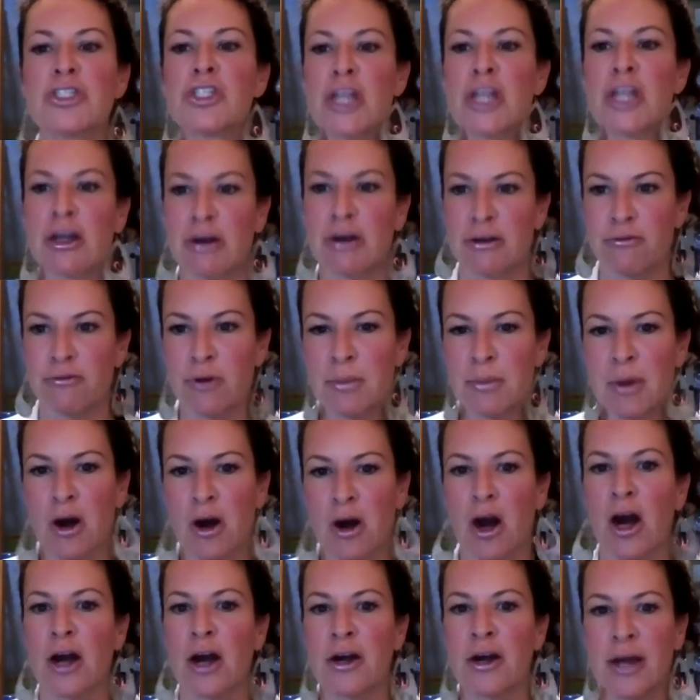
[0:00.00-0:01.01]
Sharing from our
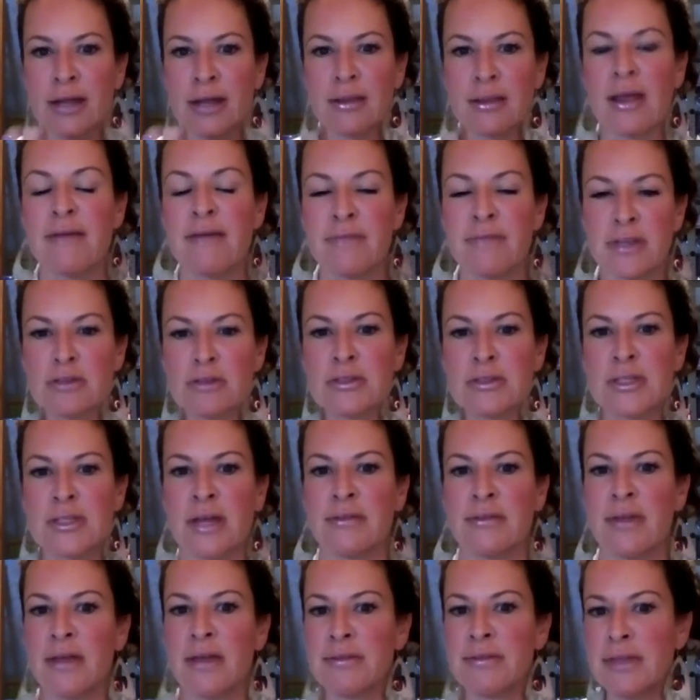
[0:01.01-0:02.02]
heart. And I love that you
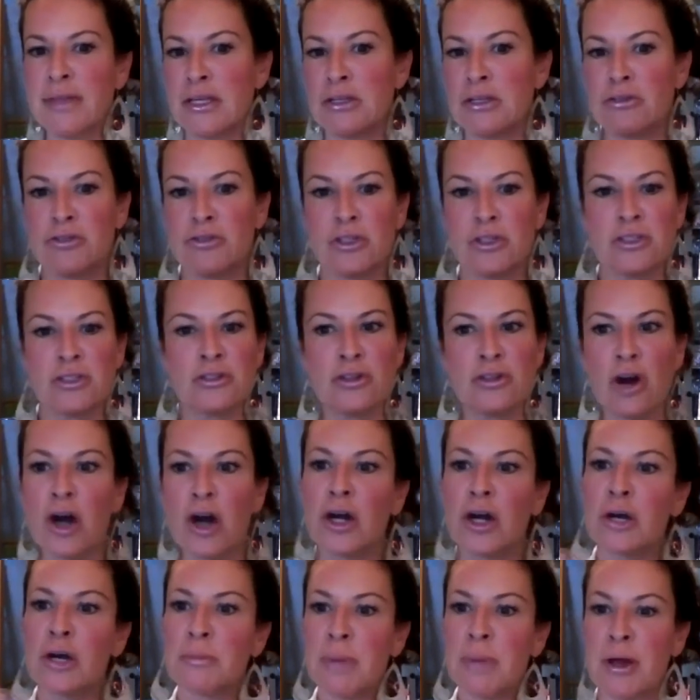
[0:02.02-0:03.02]
said that you just
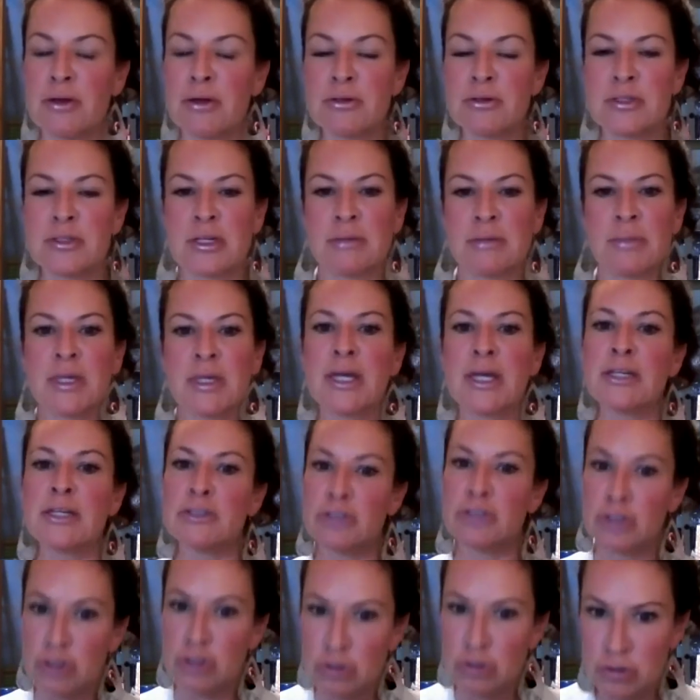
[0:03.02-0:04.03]
started posting because
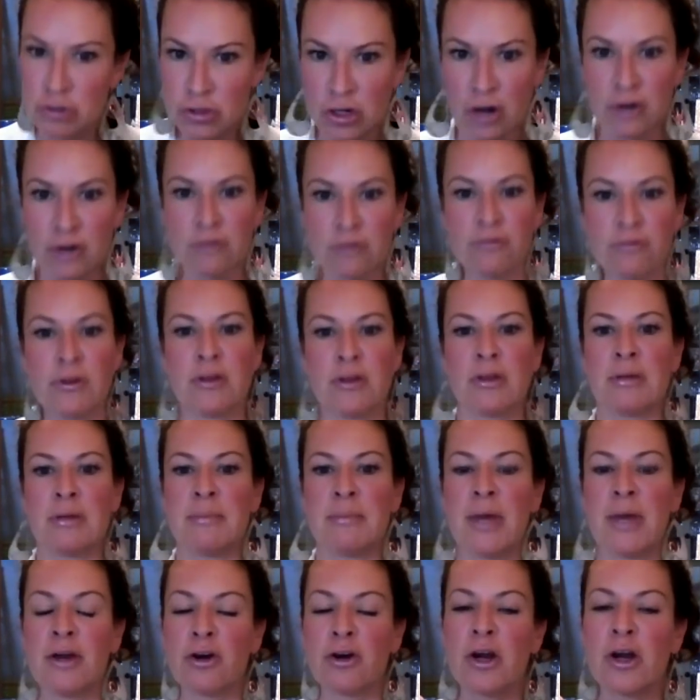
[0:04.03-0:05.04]
you started feeling
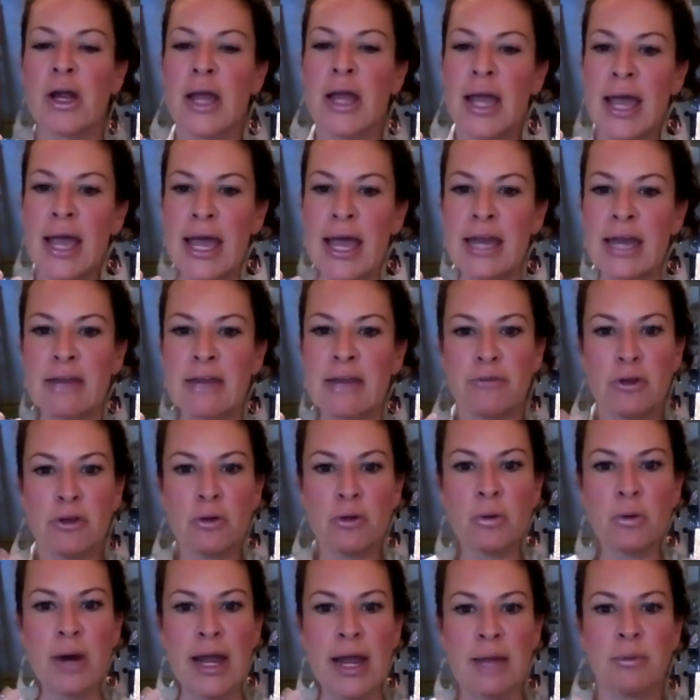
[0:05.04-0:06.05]
better. And if
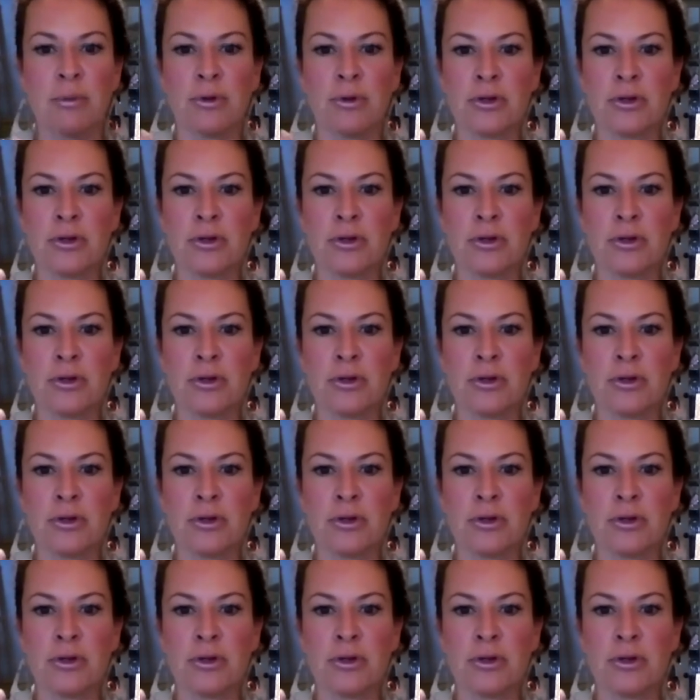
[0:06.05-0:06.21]
you were able